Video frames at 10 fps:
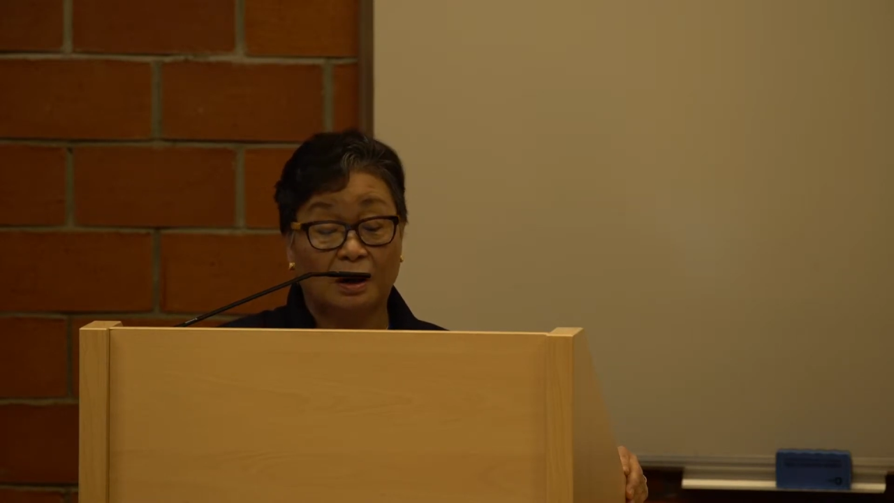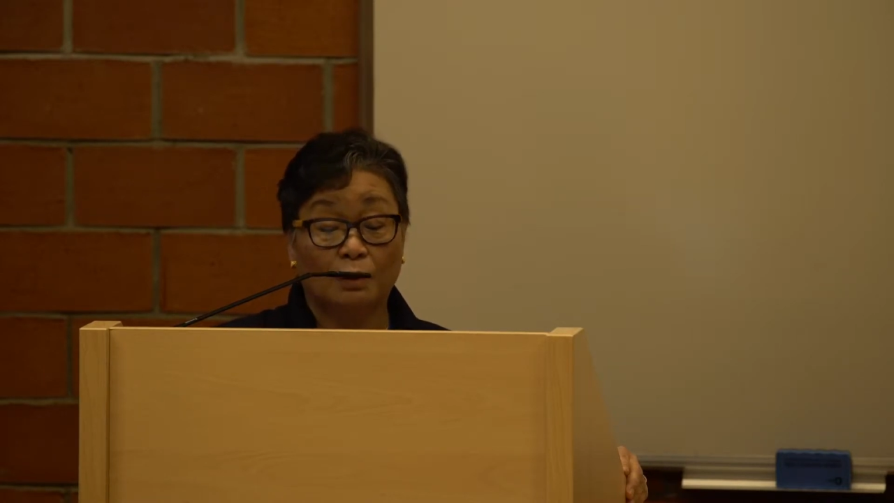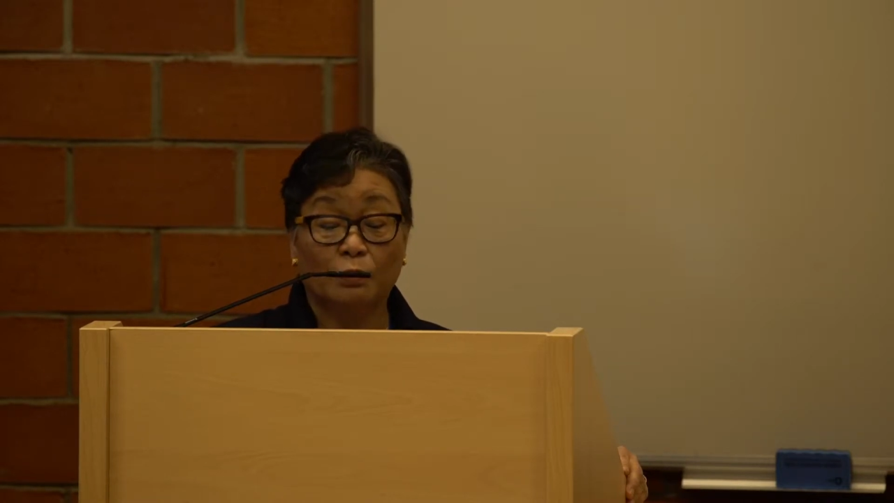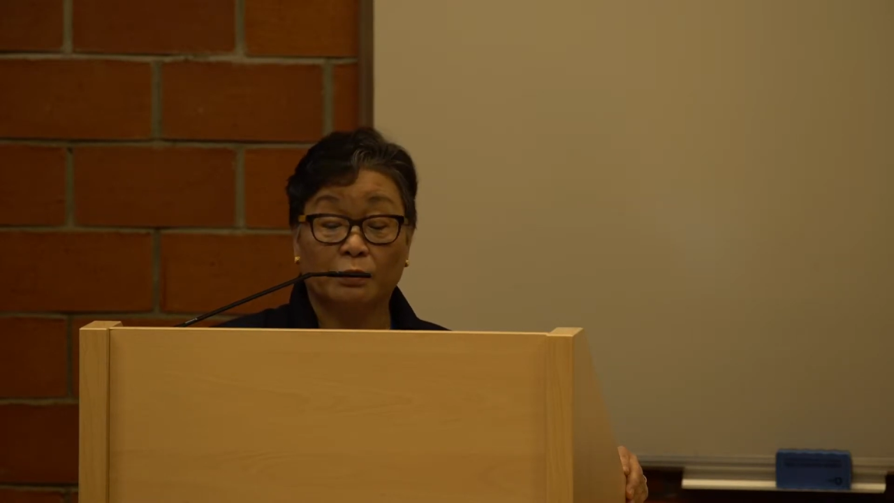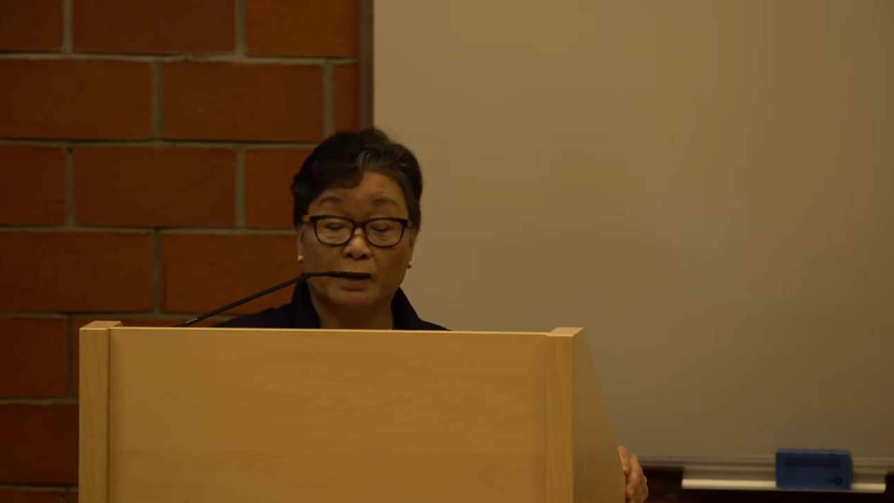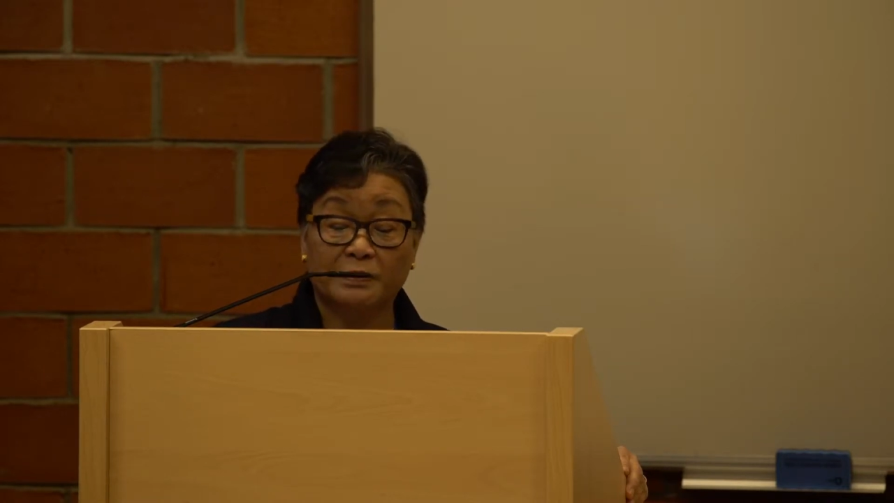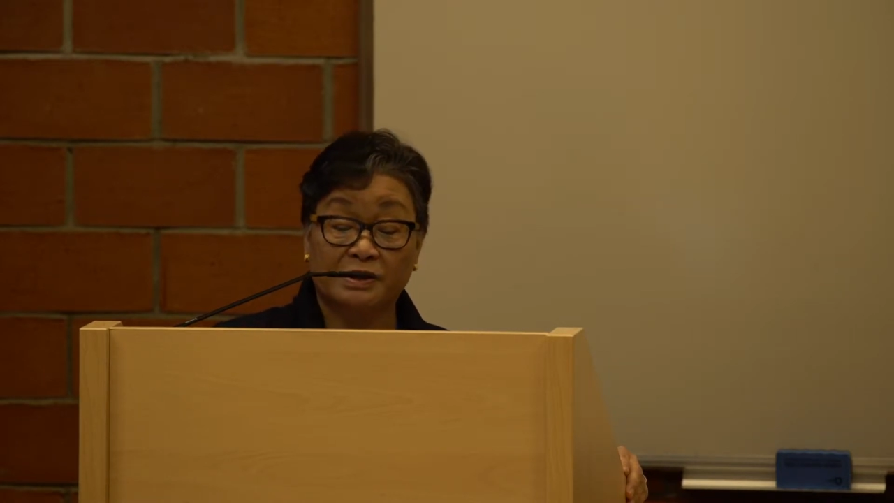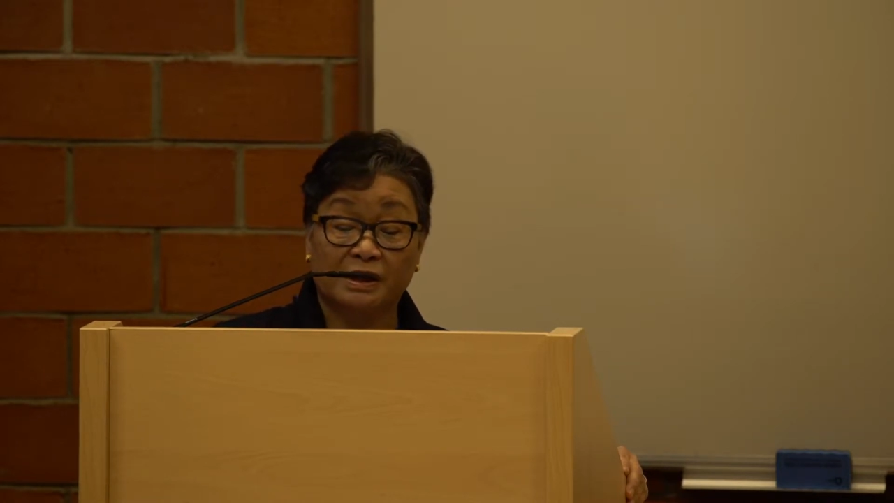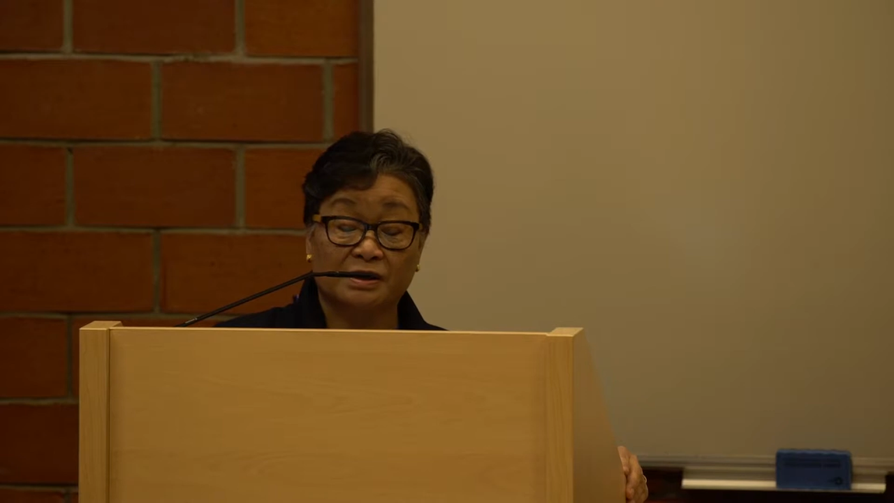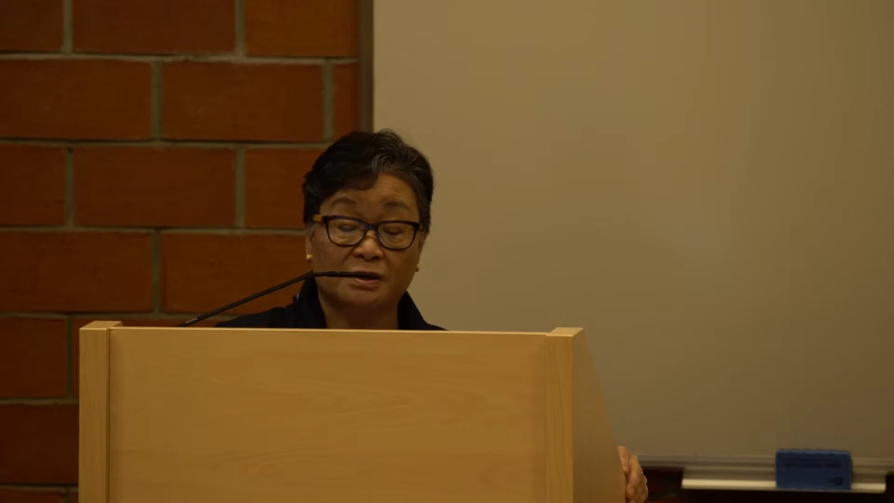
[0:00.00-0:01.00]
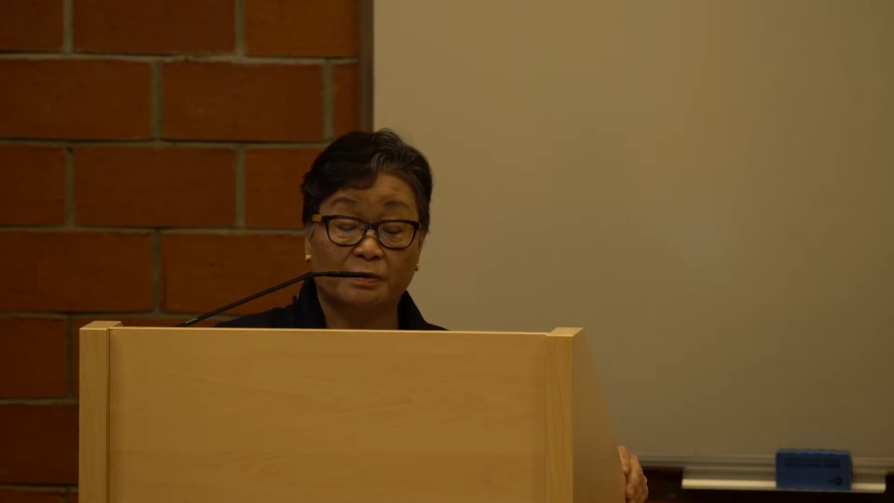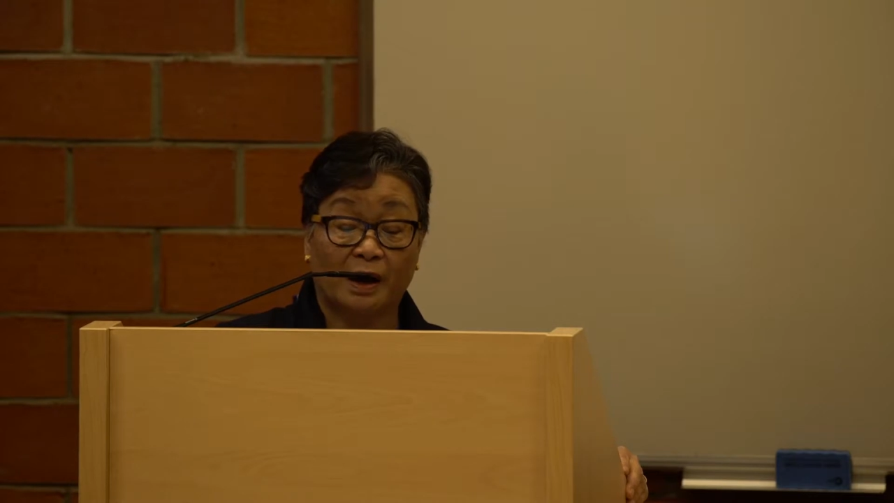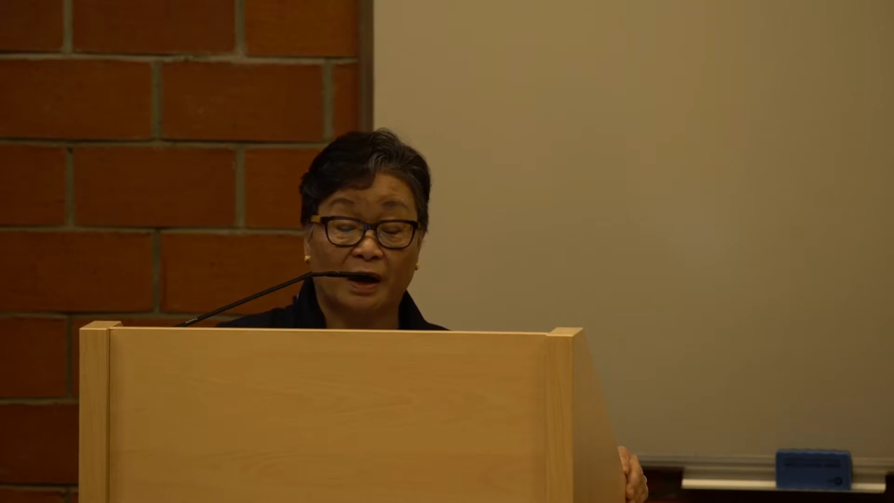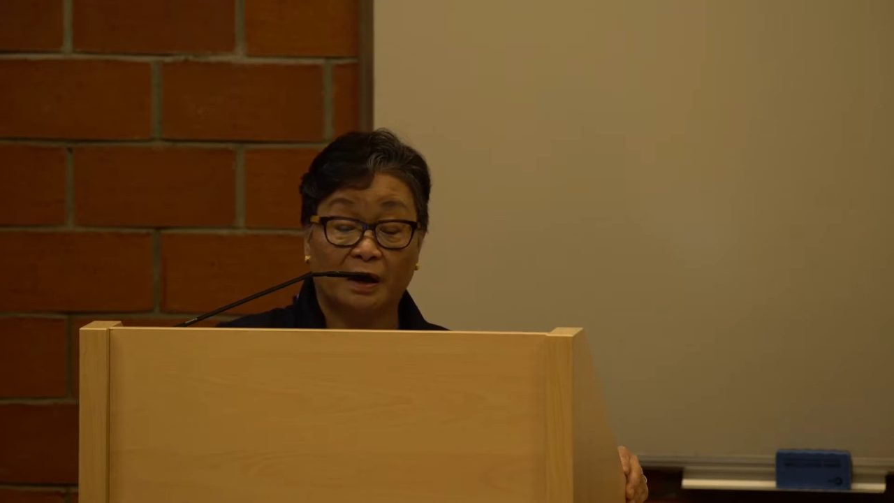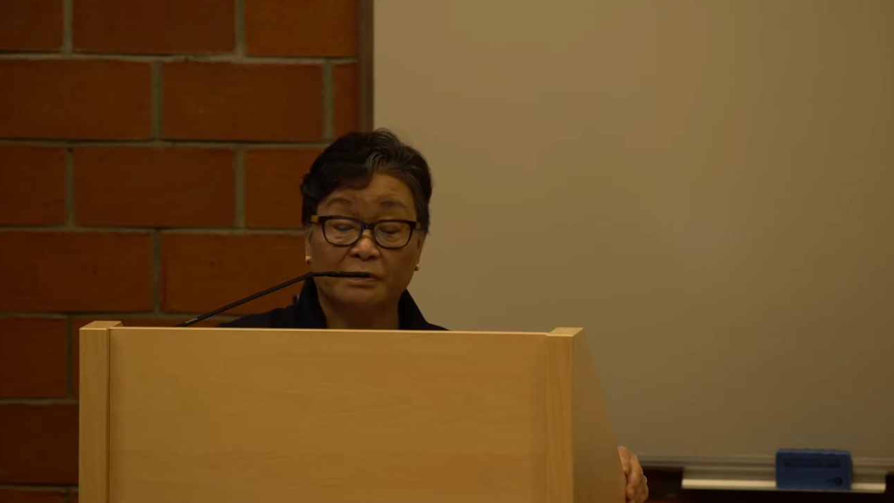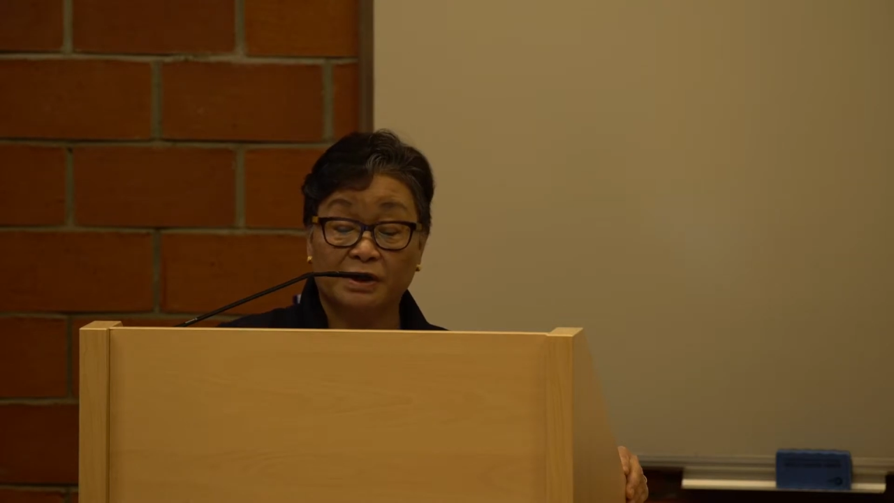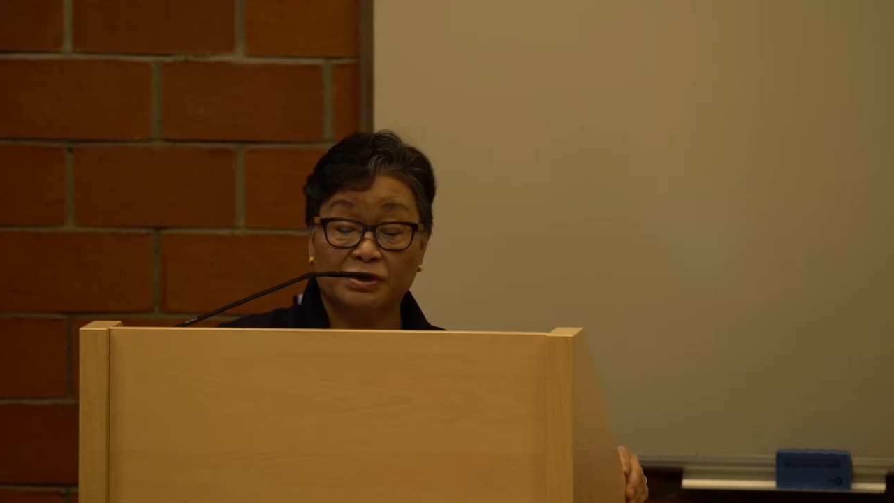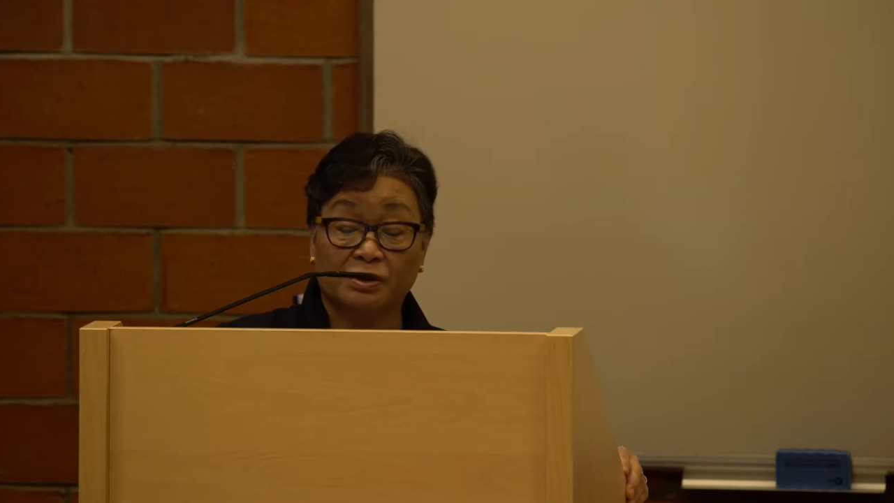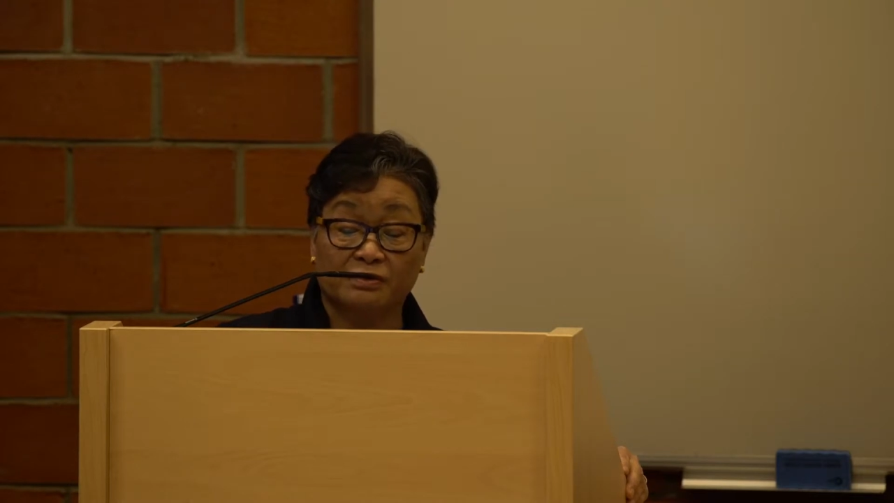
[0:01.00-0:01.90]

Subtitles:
were represented by a Minister